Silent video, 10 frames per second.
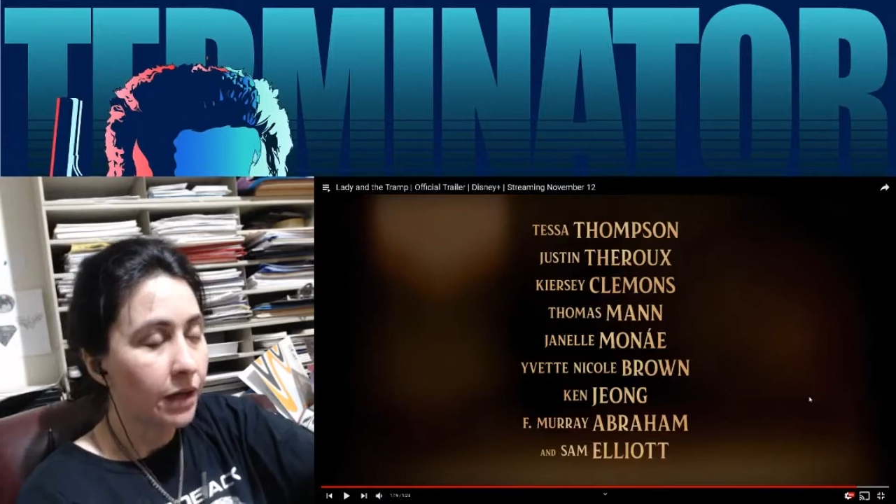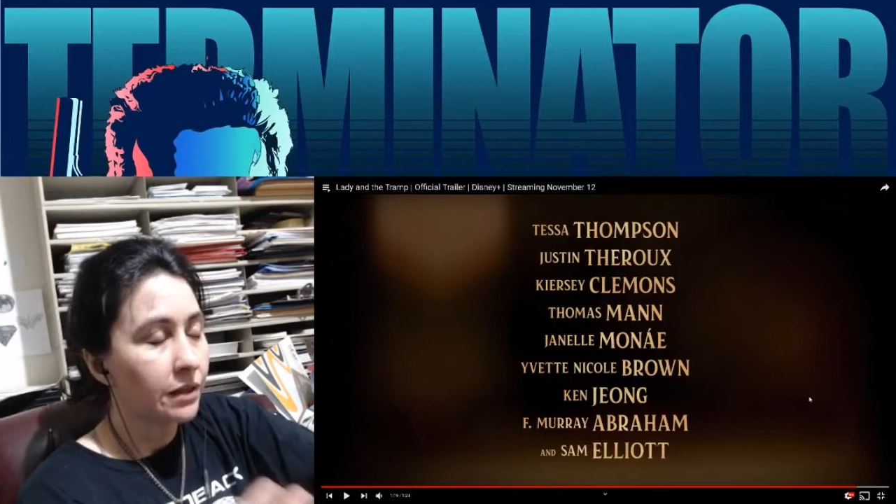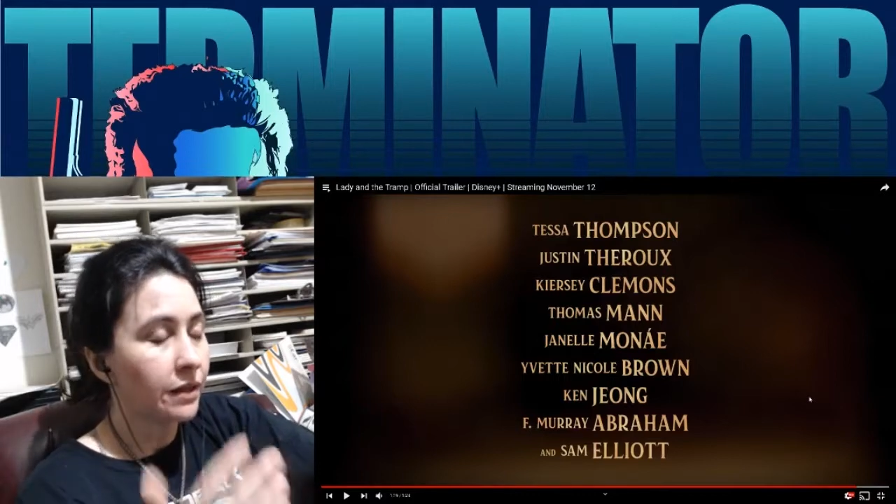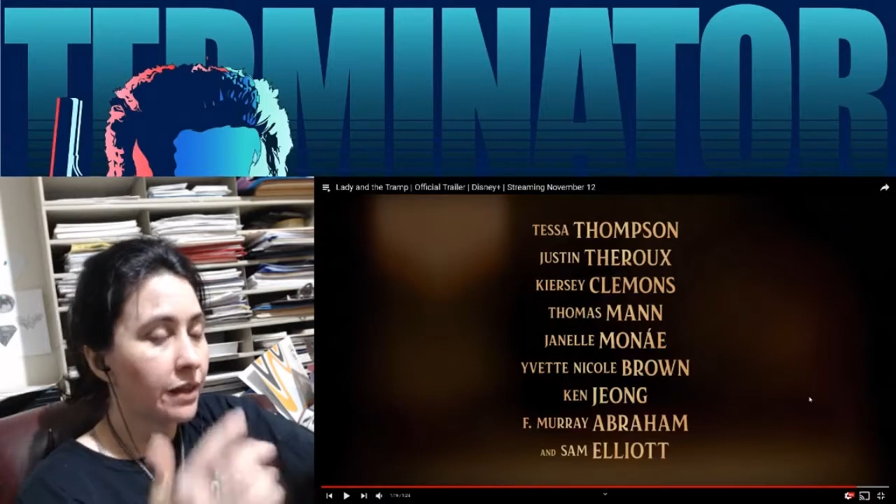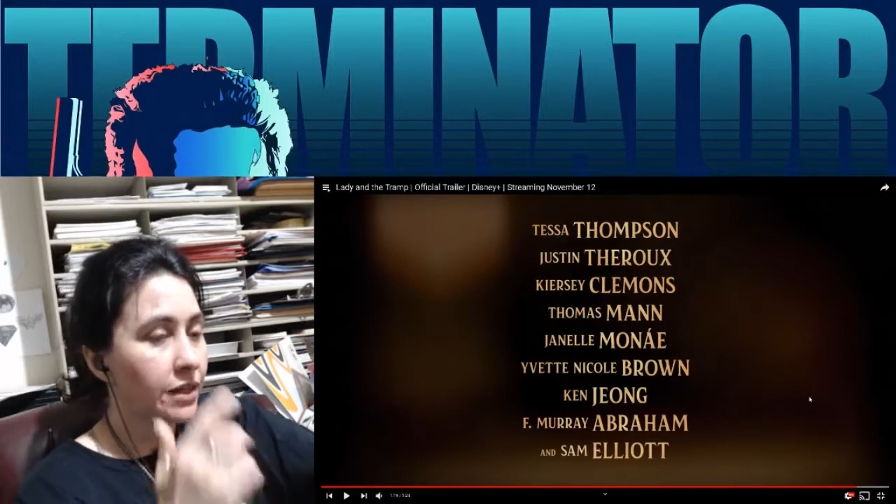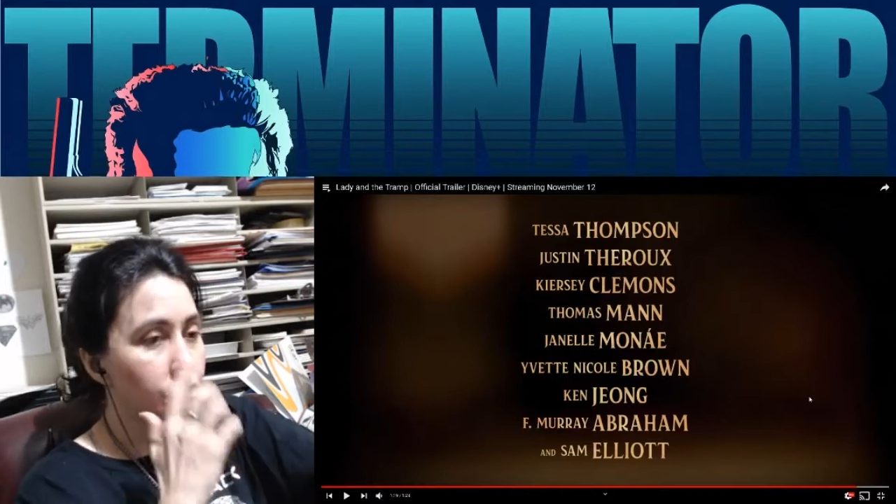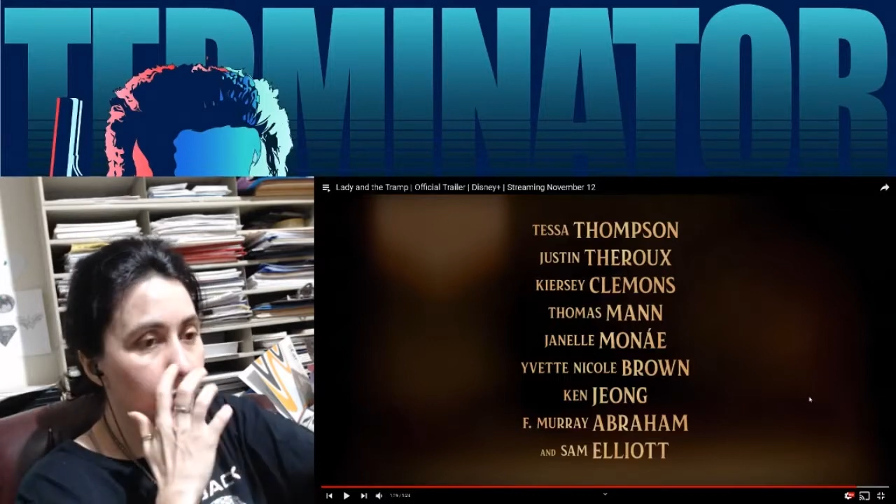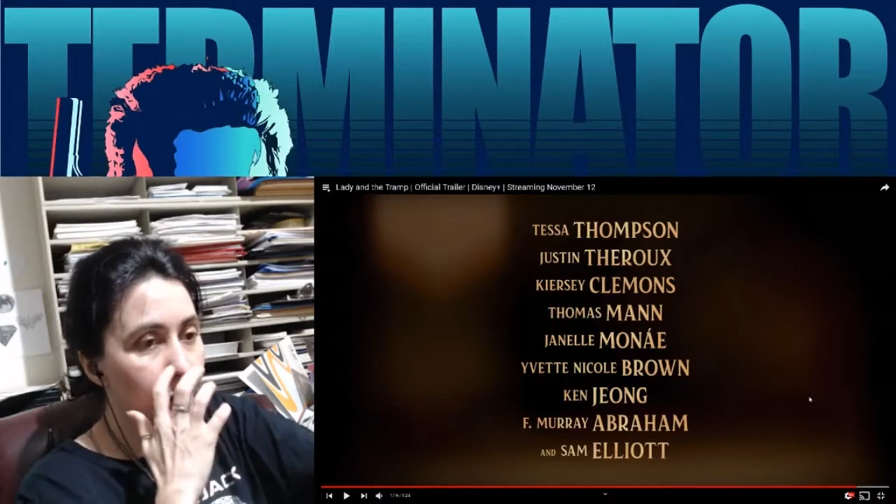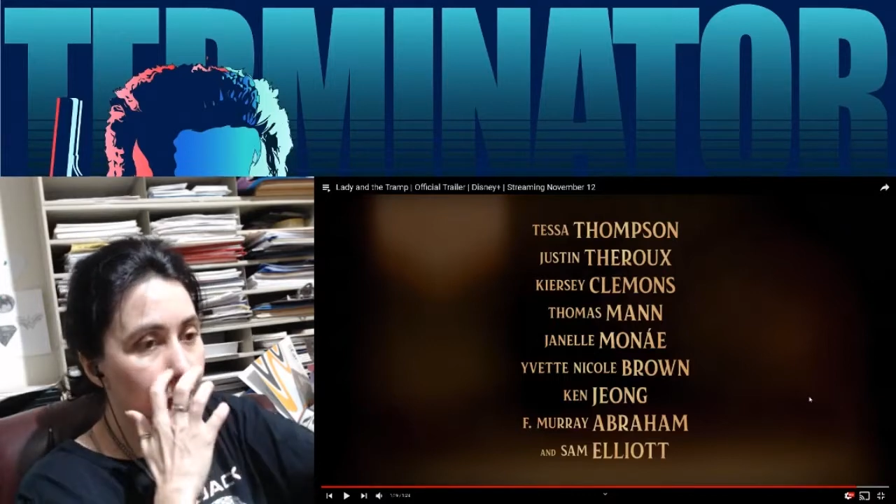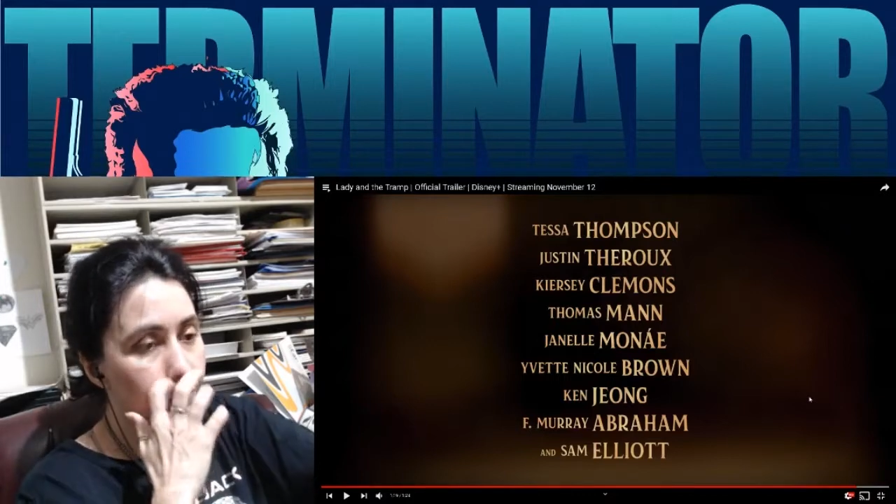that they
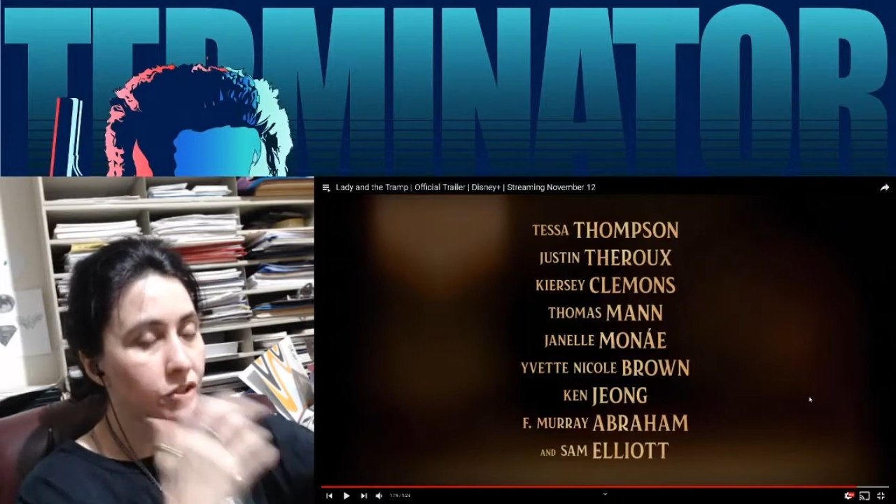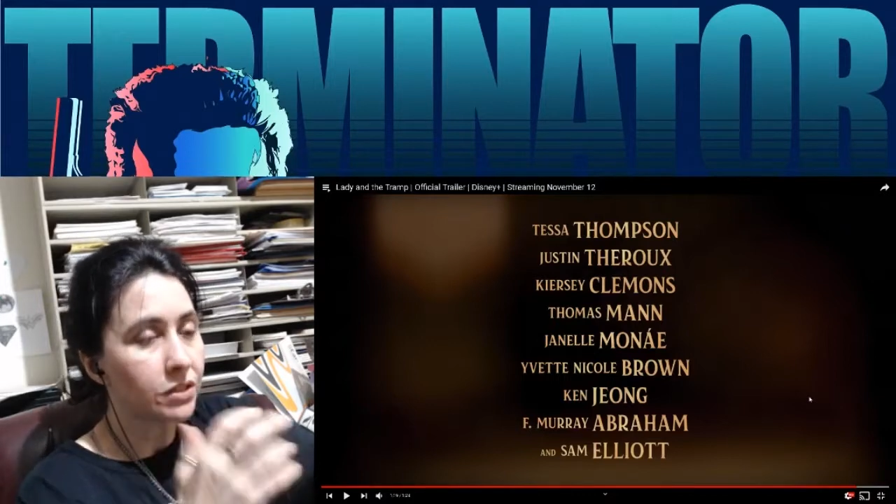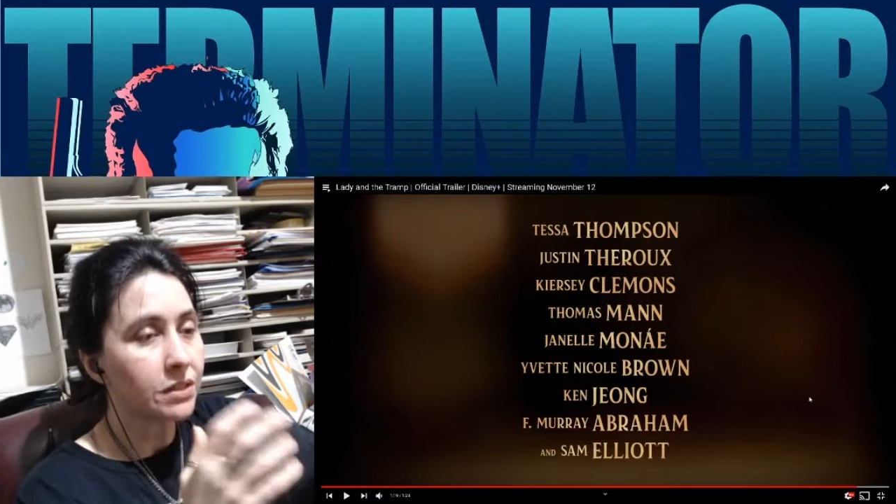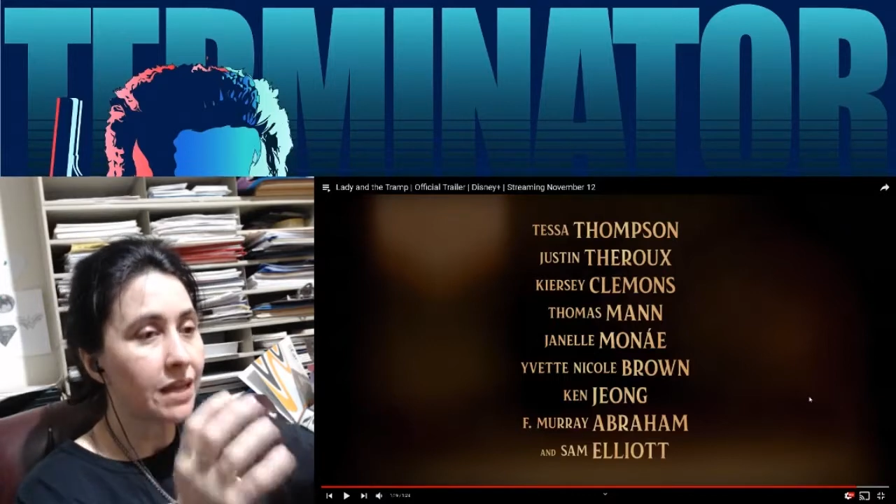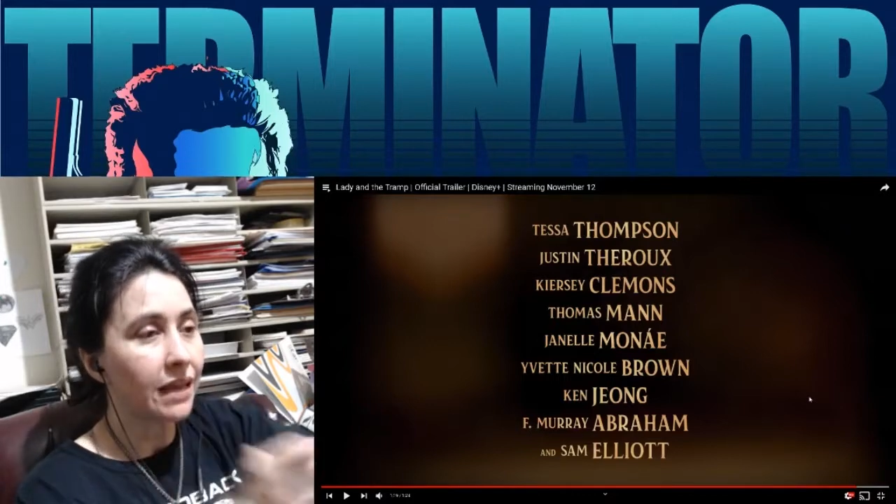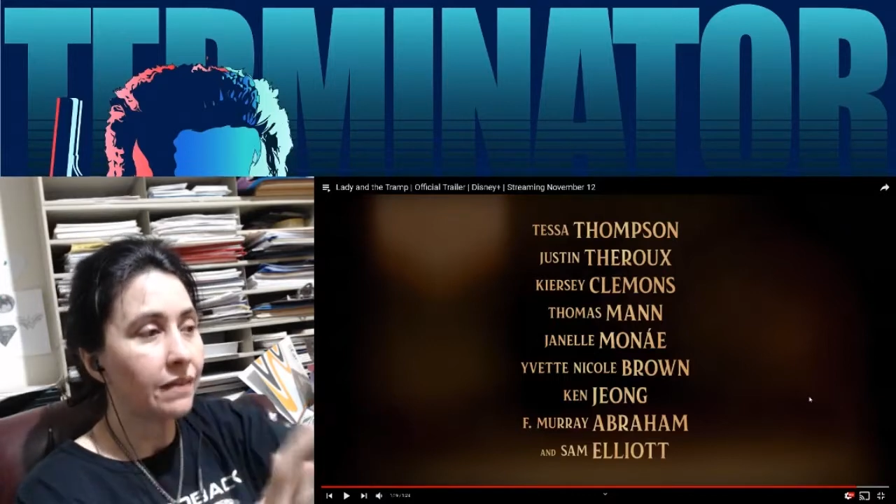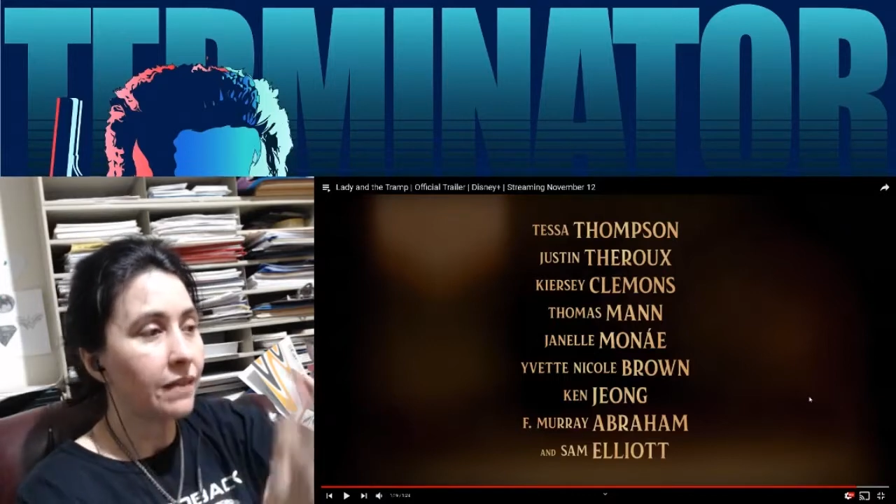should have just taken